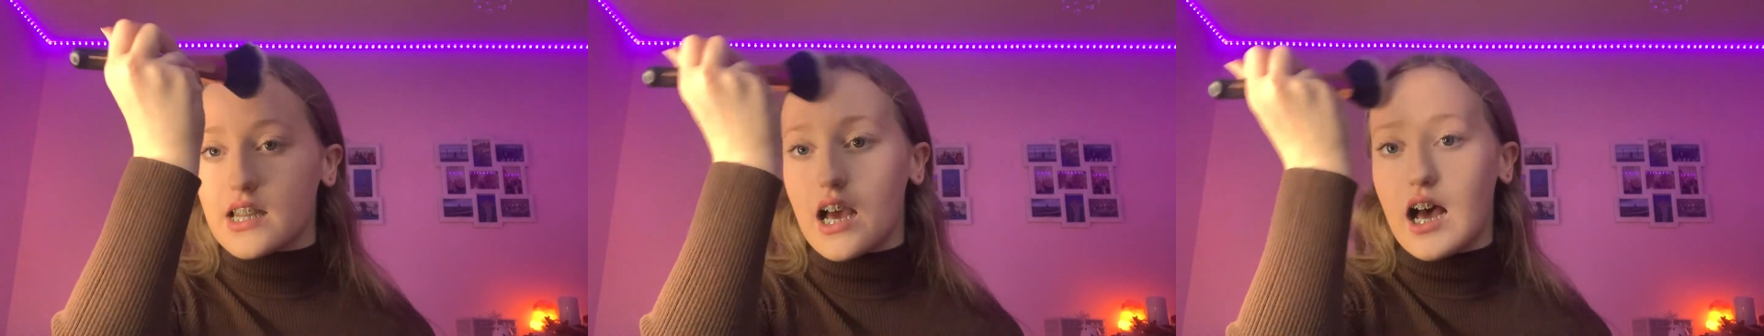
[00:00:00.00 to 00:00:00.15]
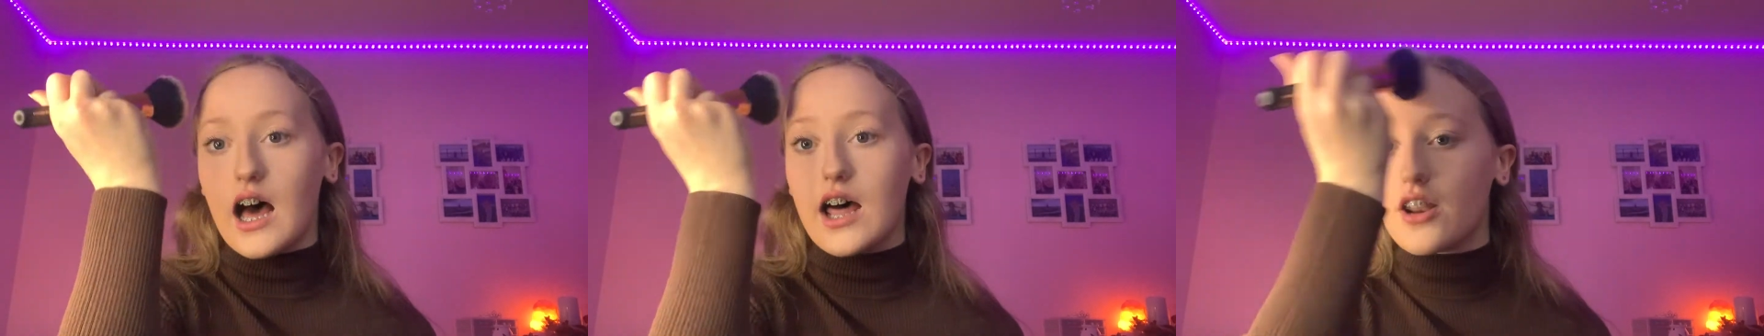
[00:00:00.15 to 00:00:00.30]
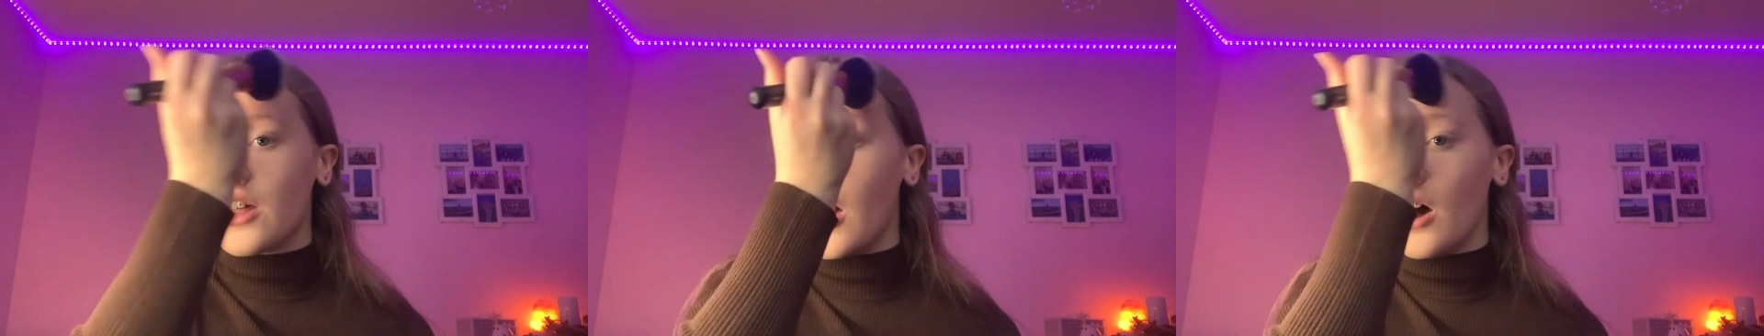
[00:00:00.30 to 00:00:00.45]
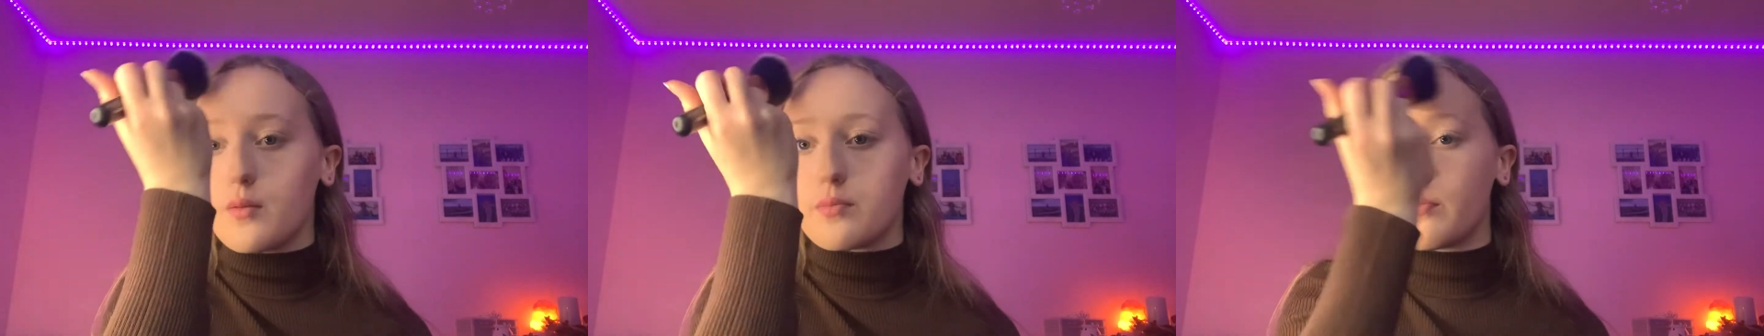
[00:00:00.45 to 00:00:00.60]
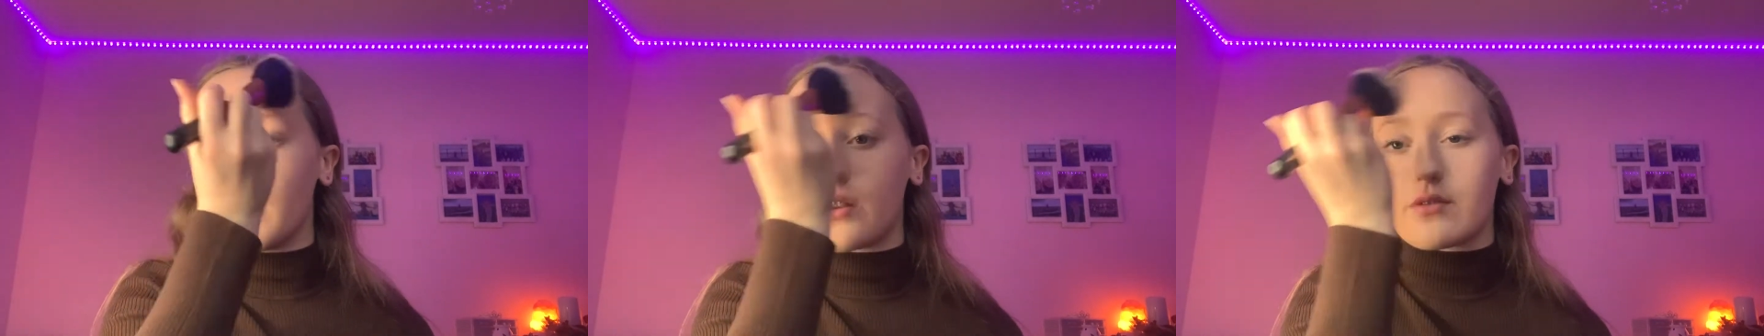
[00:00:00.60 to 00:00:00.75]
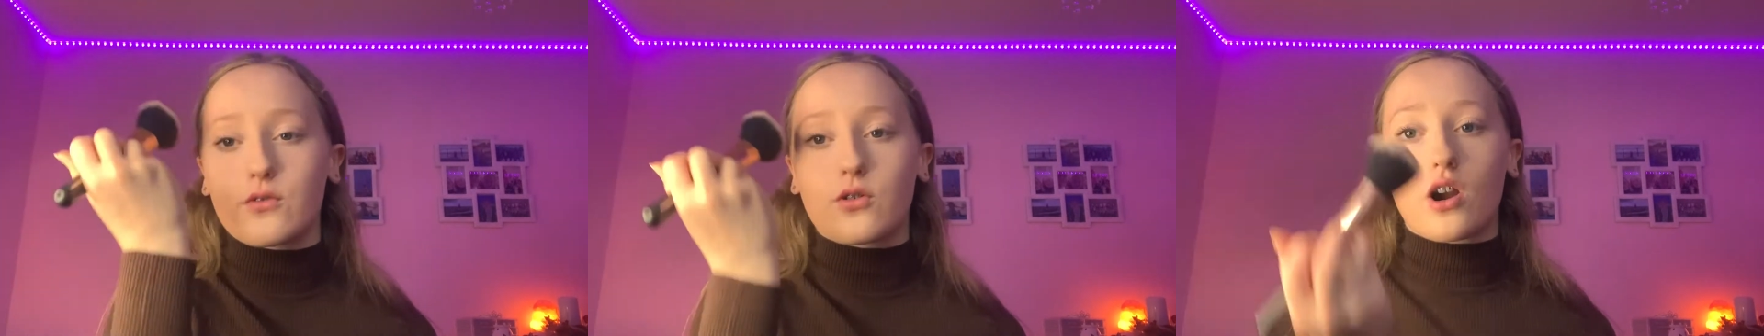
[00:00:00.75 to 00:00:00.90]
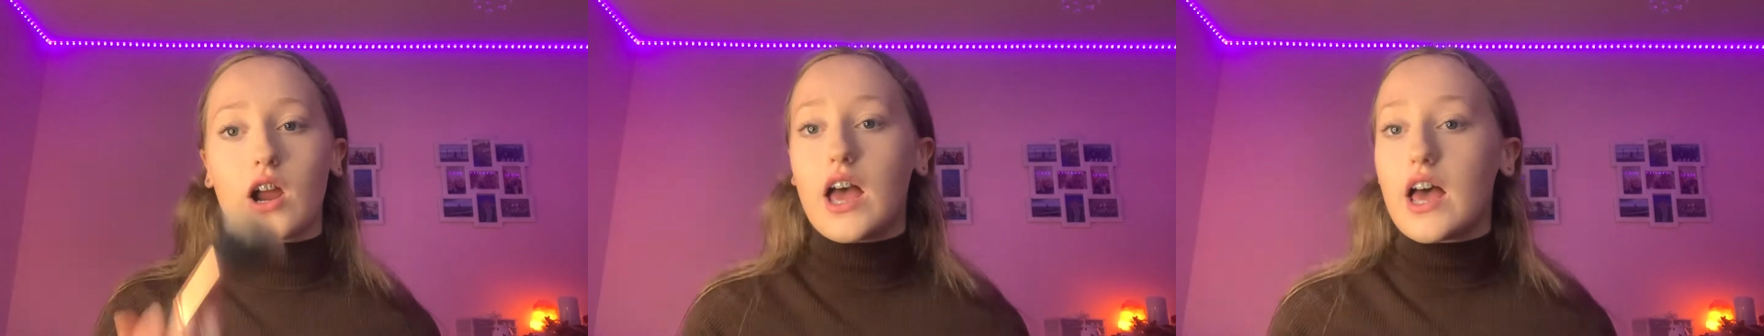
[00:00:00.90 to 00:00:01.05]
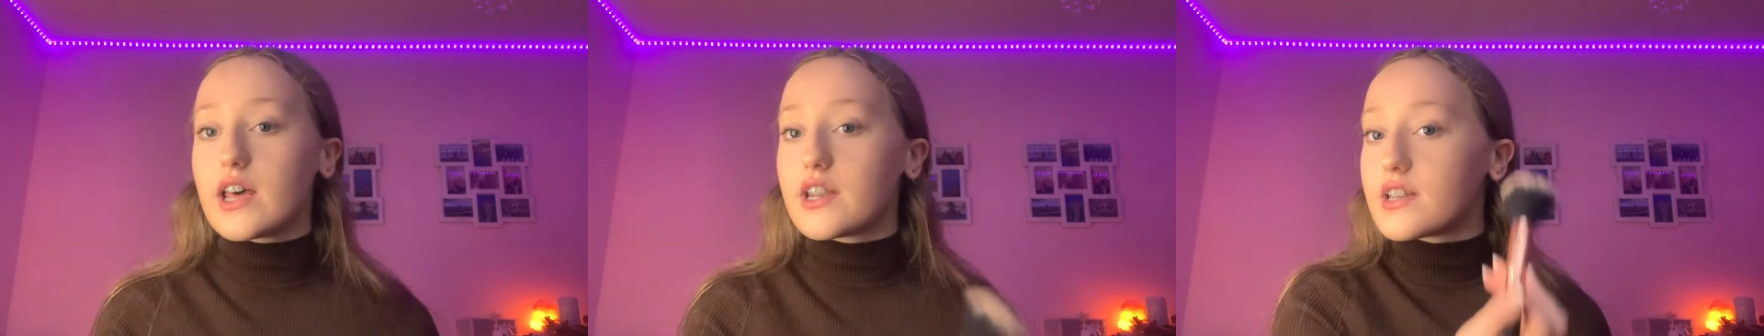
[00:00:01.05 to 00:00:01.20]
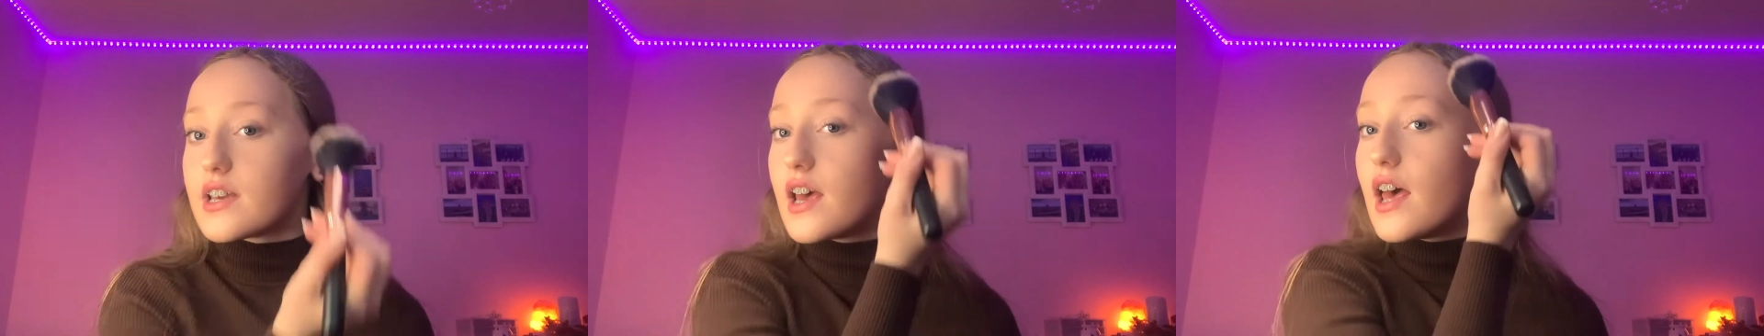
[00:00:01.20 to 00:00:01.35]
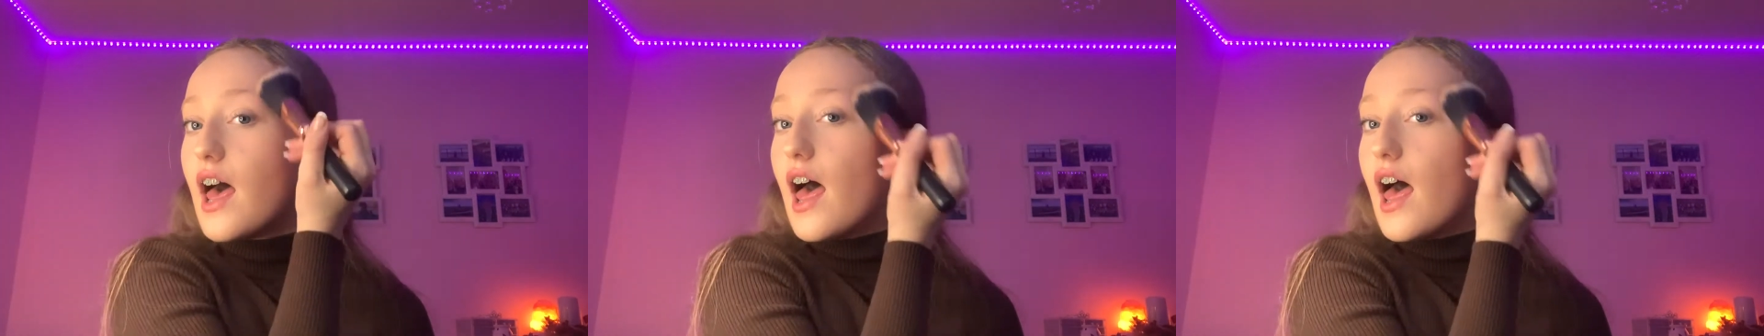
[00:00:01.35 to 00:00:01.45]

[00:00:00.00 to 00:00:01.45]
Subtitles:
and up my forehead.